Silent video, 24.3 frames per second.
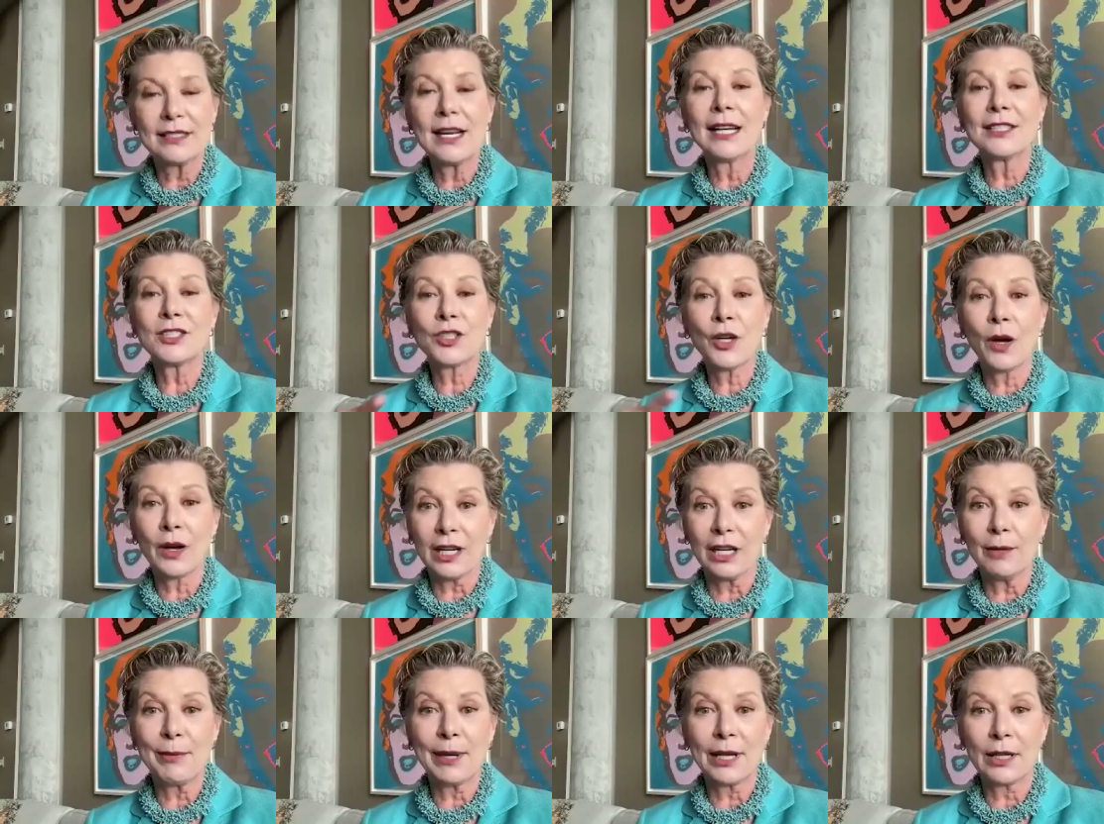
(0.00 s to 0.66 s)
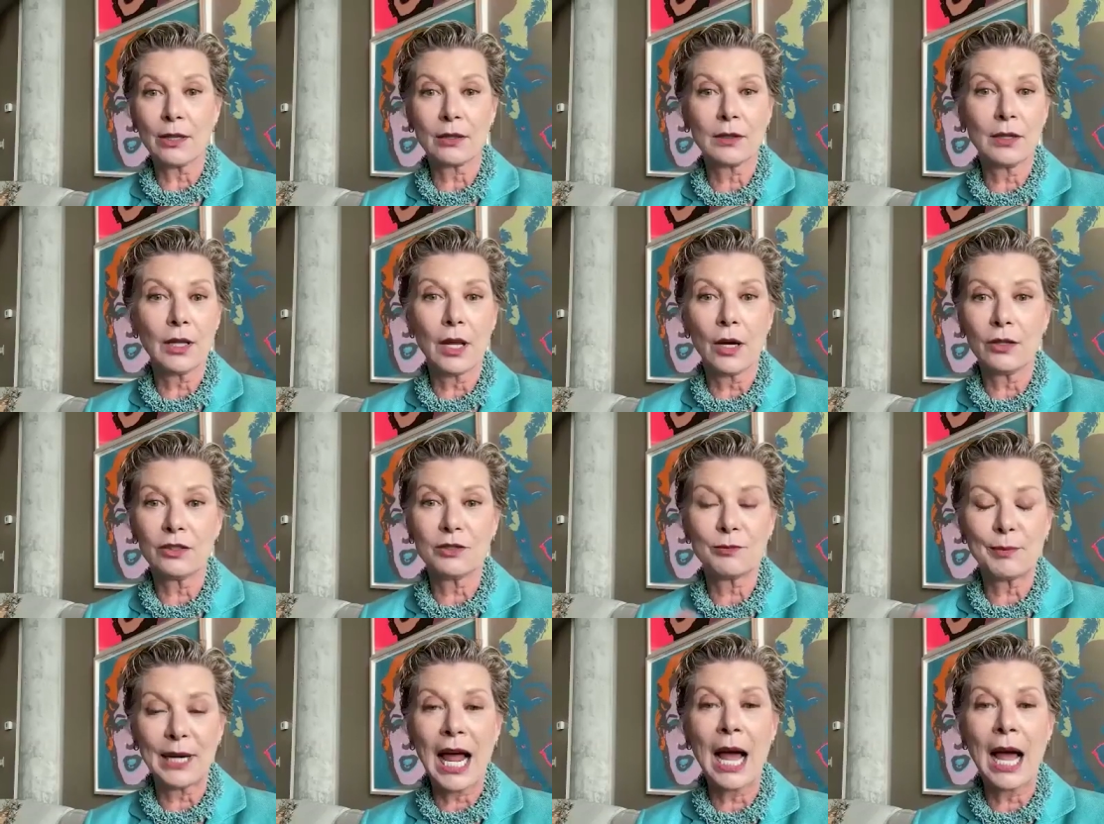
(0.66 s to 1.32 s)
Not talking about her
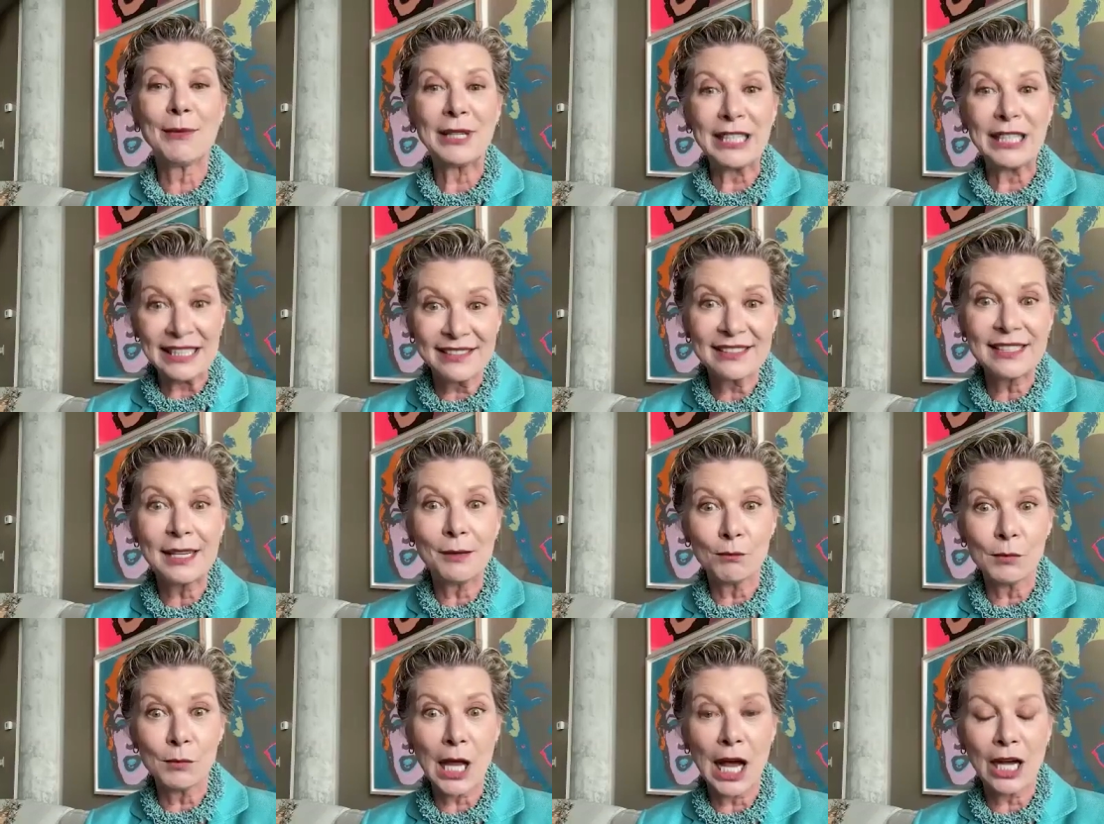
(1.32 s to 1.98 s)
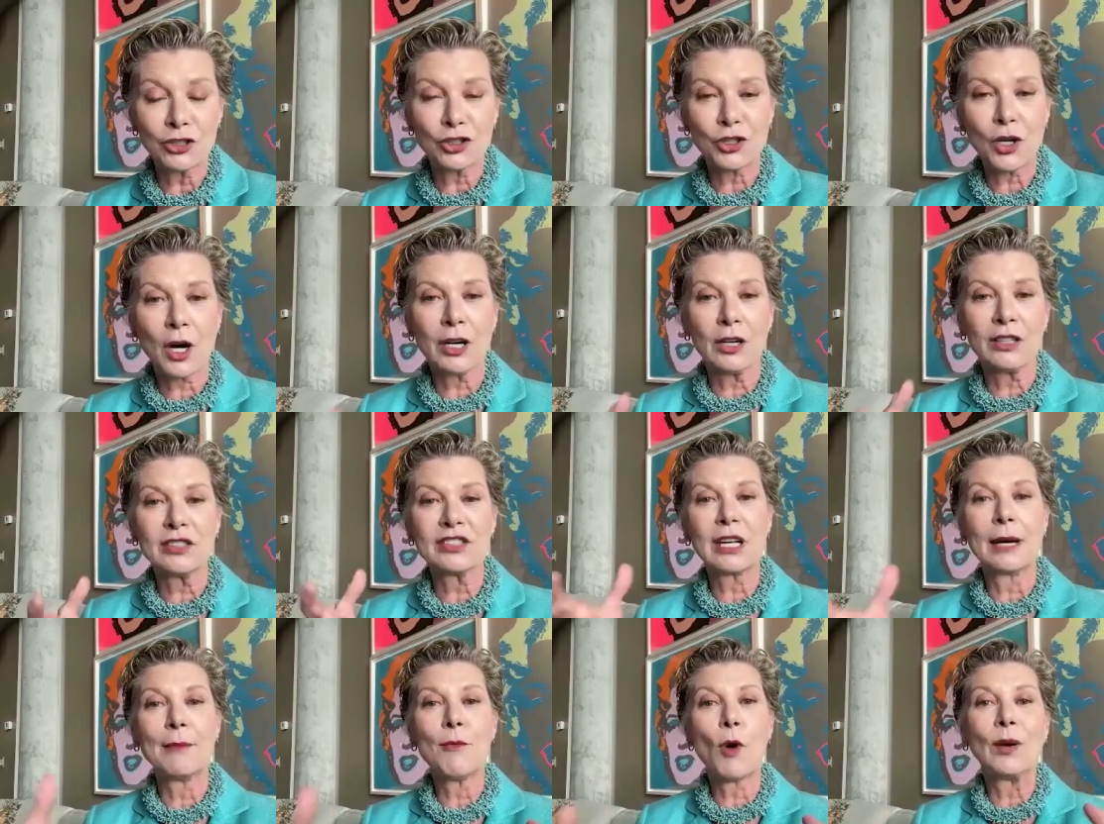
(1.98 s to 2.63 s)
clothes, but I'm an assemblage
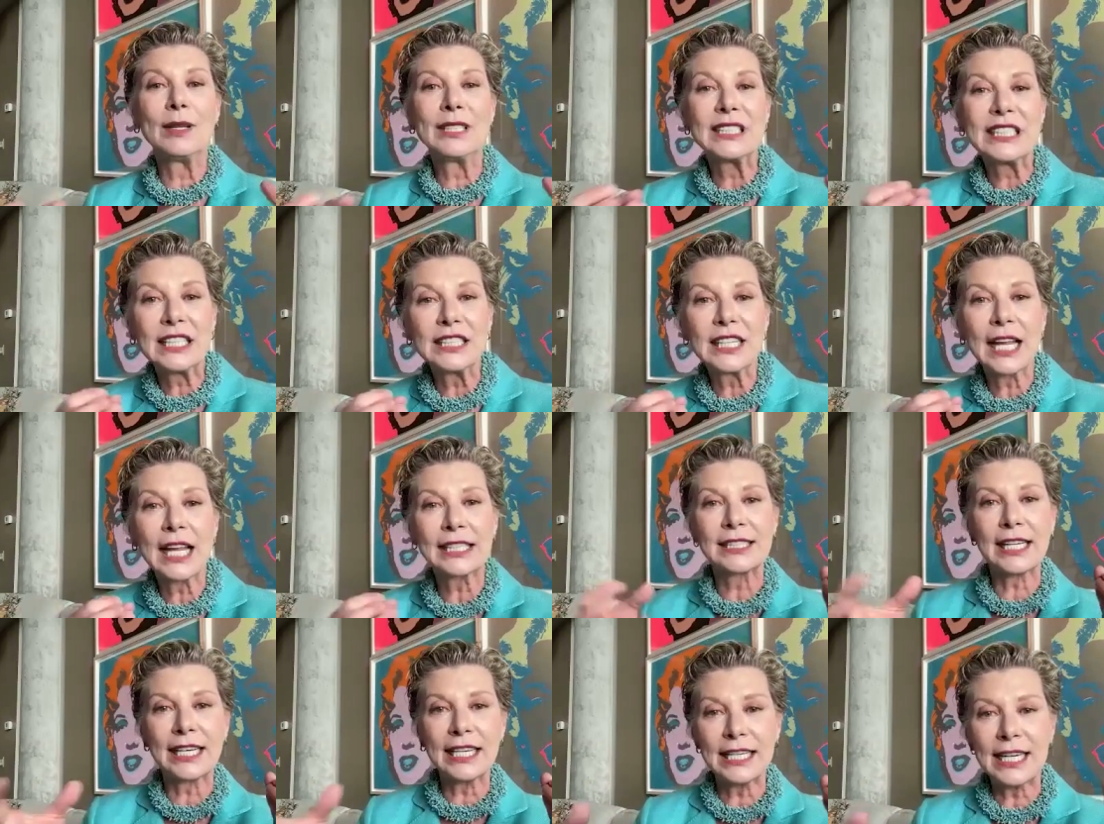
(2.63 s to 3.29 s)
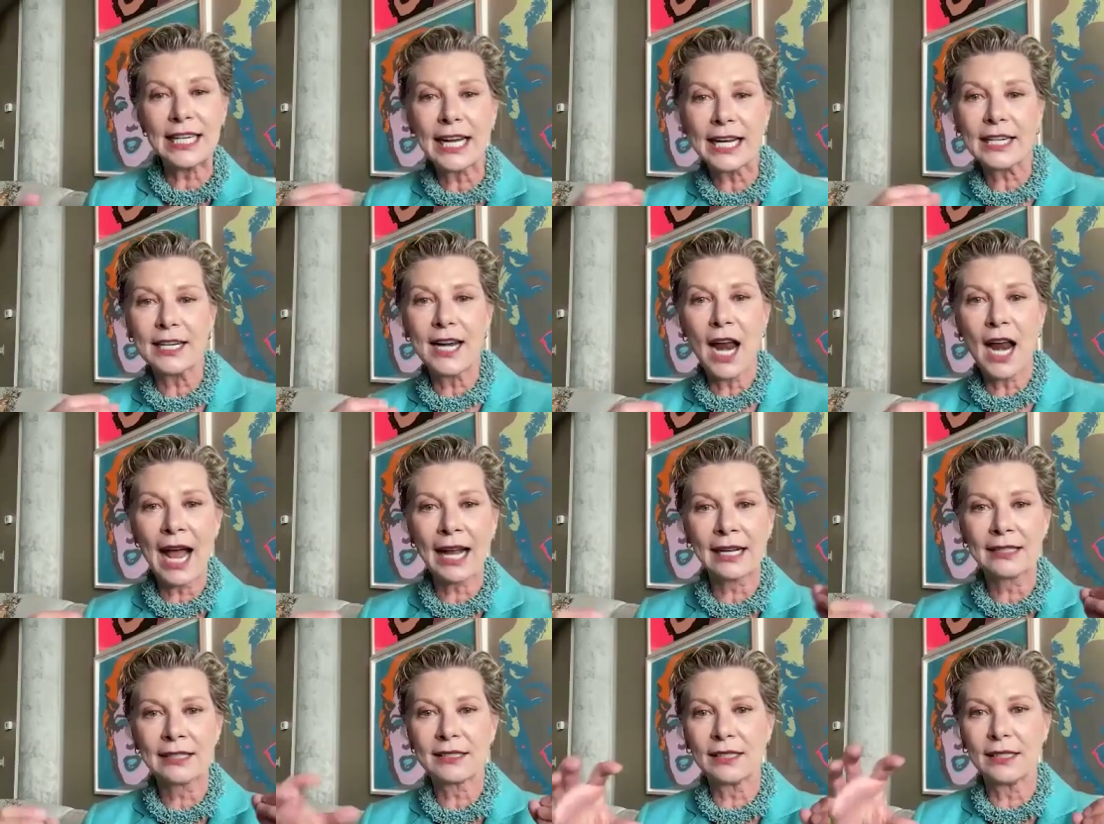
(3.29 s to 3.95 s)
artist. I'm always collecting
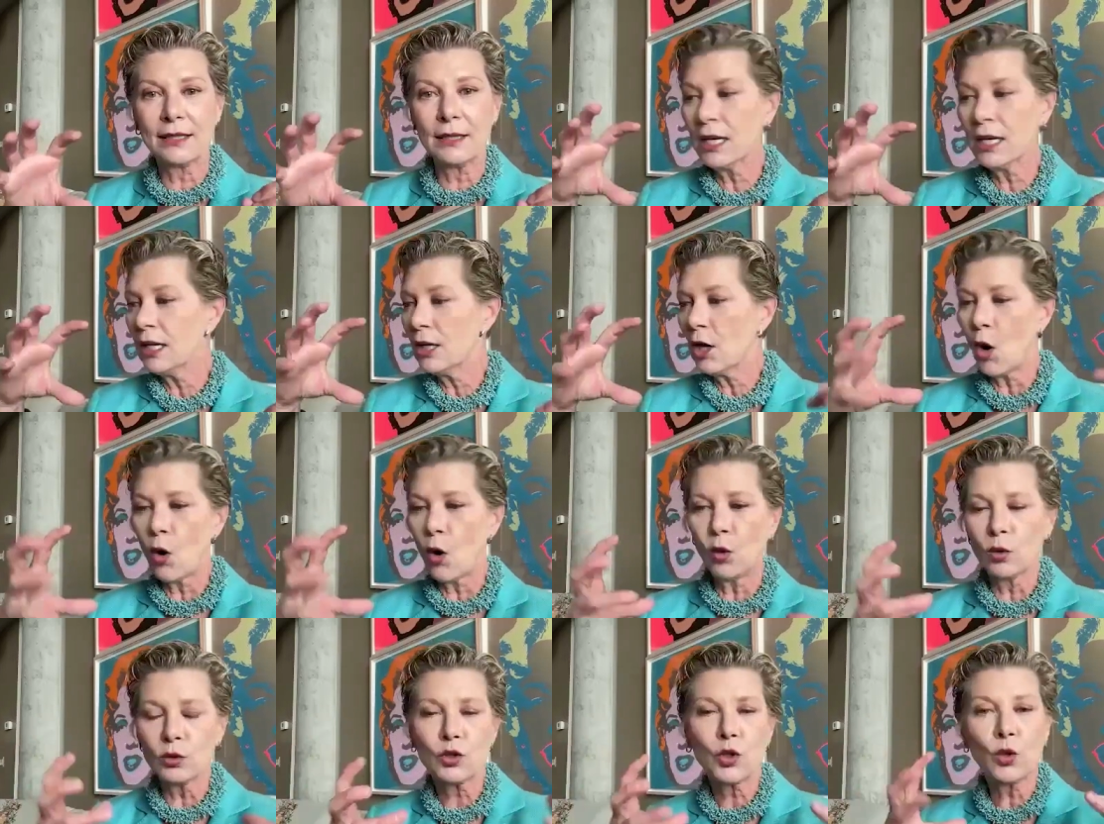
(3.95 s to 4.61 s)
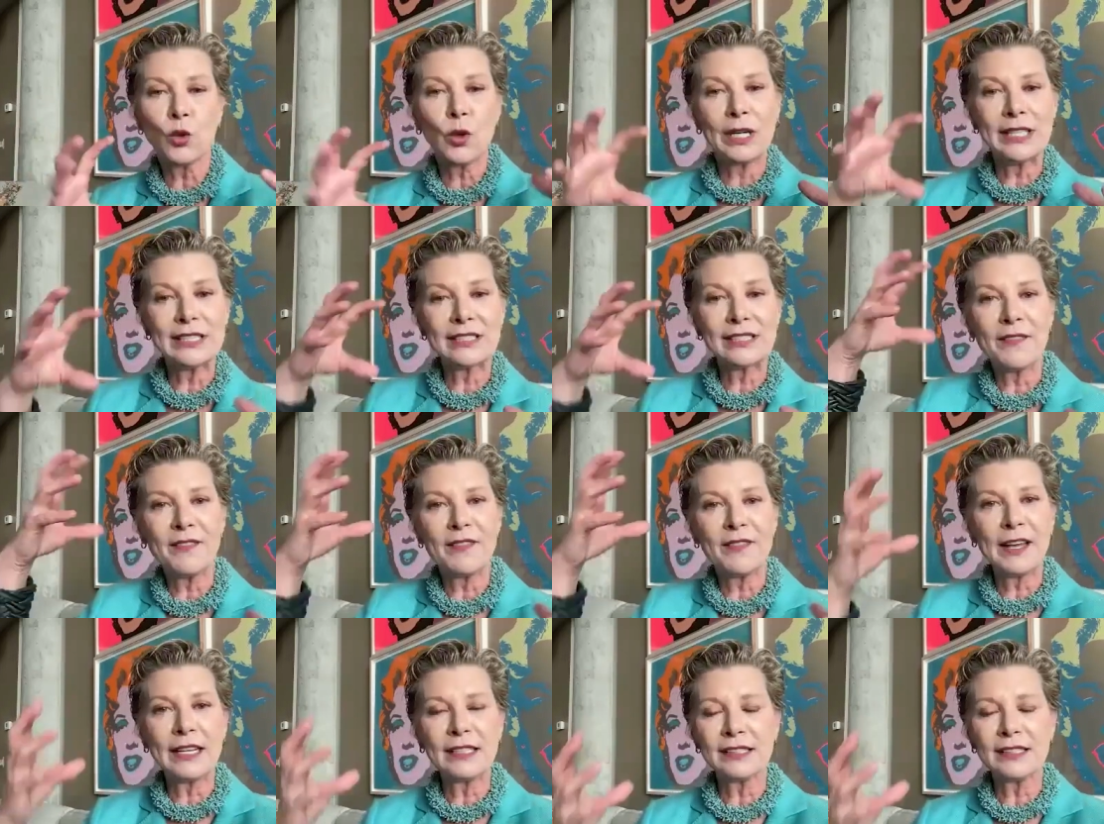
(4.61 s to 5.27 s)
knickknacks and old toys and
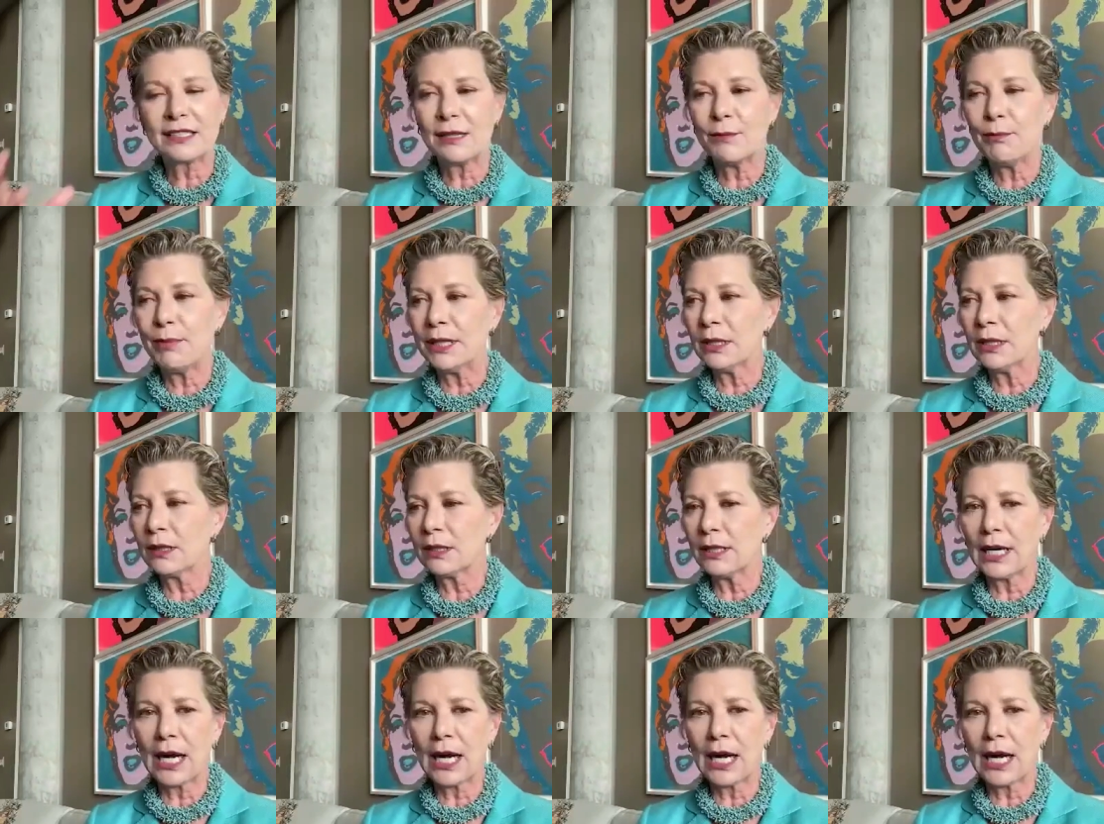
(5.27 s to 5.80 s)
things to build.